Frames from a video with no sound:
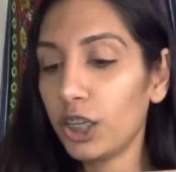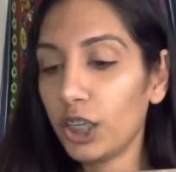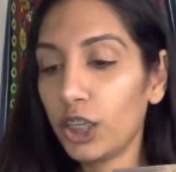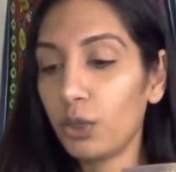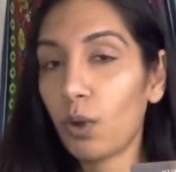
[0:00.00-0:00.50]

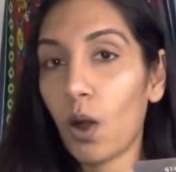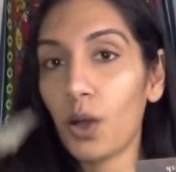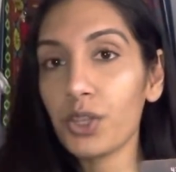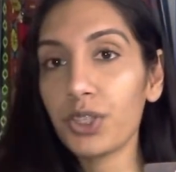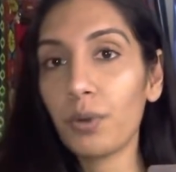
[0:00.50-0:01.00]
you
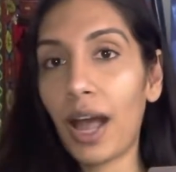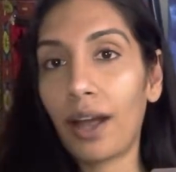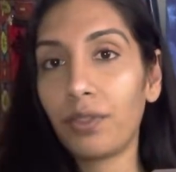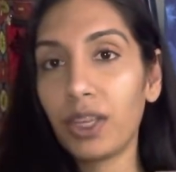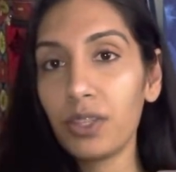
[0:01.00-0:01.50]
also
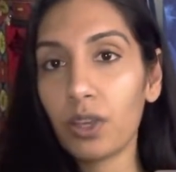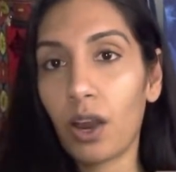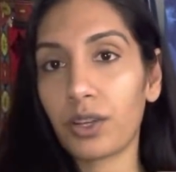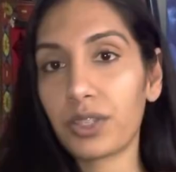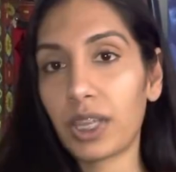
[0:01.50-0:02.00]
had these
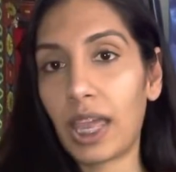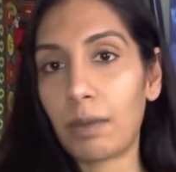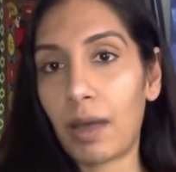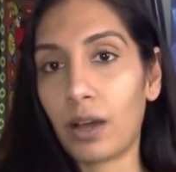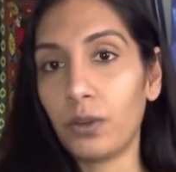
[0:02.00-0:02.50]
cards
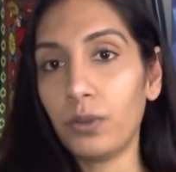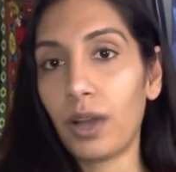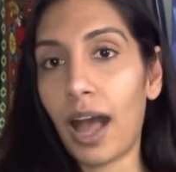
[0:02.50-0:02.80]
came out